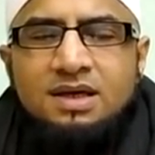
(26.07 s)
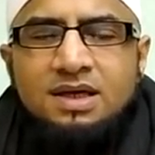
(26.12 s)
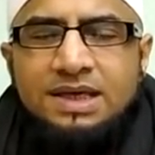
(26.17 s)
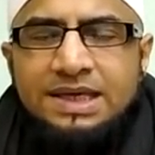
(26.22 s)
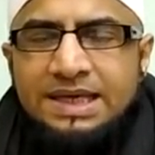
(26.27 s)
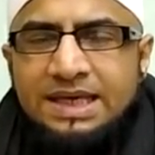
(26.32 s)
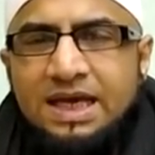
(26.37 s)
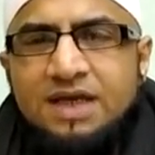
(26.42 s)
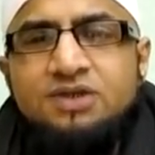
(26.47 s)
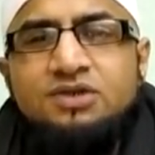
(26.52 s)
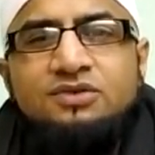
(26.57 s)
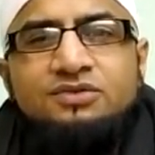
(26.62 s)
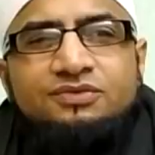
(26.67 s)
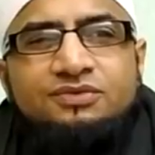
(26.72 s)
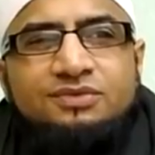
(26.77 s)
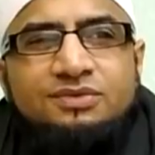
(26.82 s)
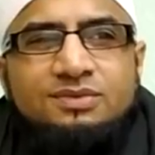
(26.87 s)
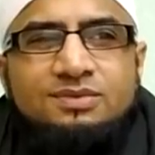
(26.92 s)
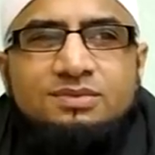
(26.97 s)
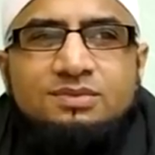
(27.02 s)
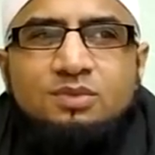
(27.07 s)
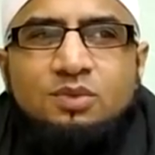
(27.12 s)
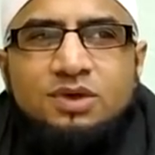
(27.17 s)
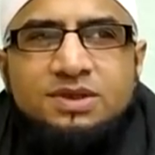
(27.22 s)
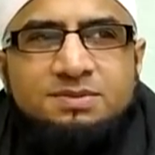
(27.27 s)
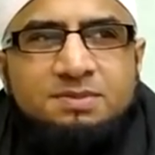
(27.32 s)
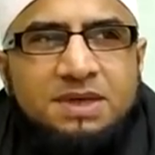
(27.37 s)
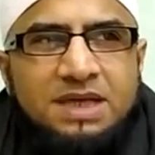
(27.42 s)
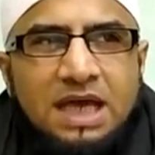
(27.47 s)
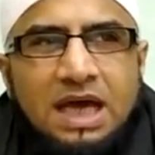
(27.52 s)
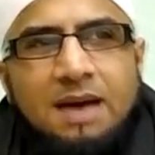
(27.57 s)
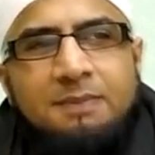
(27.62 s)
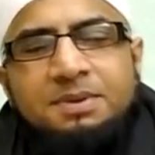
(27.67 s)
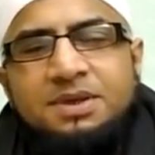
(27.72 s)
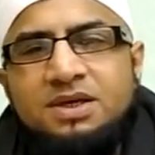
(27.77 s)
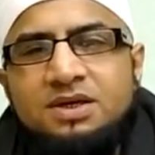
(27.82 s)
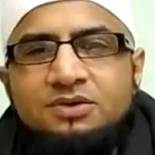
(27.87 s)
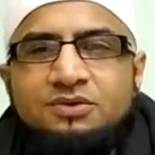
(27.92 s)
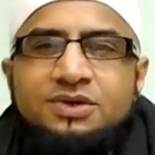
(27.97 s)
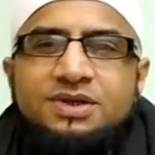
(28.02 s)
in light of what's been
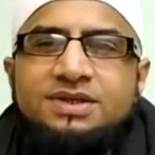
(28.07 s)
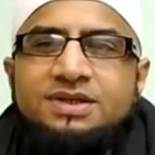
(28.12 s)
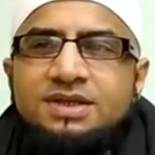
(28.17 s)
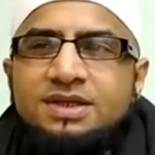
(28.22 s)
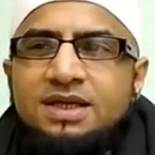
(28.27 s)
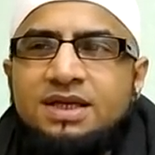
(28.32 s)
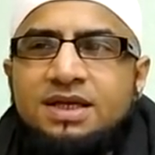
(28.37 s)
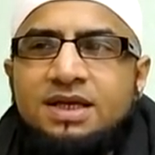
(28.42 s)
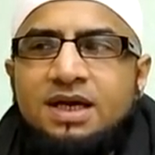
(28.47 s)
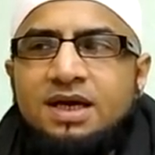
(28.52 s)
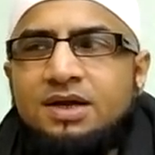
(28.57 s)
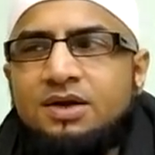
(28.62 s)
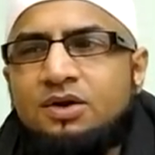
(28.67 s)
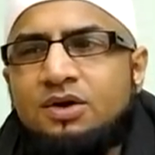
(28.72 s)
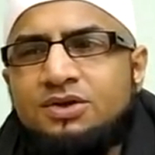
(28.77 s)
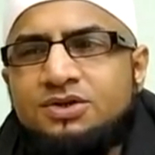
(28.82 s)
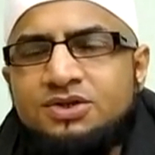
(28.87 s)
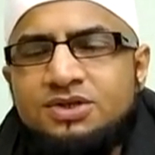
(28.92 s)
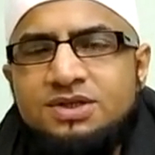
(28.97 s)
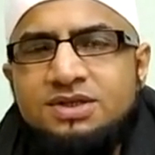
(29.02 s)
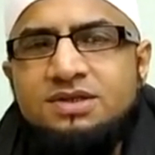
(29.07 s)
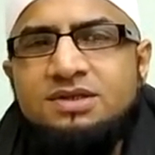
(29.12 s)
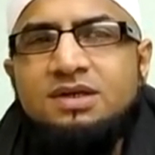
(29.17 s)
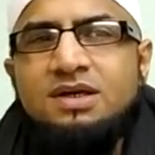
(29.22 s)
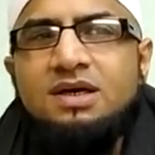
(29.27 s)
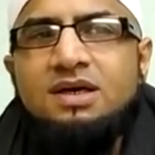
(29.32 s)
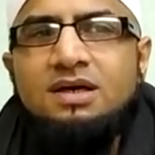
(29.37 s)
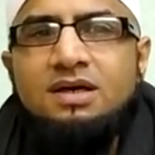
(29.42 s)
happening recently, and not just